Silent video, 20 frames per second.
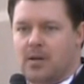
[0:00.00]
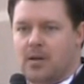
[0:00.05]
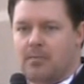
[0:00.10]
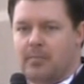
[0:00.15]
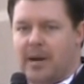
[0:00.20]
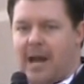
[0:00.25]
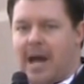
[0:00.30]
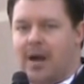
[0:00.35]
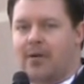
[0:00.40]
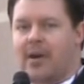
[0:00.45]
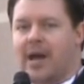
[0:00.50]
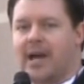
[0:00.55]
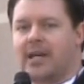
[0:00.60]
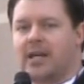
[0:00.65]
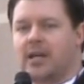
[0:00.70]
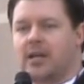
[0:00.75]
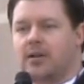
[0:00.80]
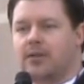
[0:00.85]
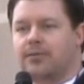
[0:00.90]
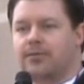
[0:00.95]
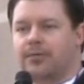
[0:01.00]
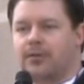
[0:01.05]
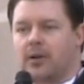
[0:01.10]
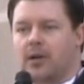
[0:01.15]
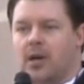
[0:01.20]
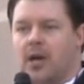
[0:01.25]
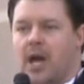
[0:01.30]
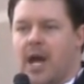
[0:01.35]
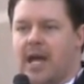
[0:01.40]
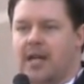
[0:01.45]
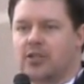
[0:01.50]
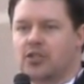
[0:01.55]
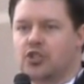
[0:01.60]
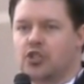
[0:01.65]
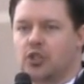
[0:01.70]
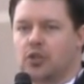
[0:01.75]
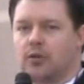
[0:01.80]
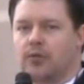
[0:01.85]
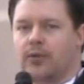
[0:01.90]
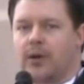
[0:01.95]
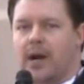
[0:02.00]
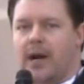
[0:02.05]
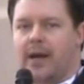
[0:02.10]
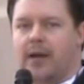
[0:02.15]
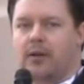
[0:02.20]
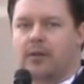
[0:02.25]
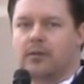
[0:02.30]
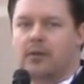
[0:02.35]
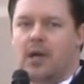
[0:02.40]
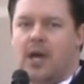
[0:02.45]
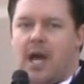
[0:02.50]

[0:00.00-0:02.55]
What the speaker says: But how naive and juvenile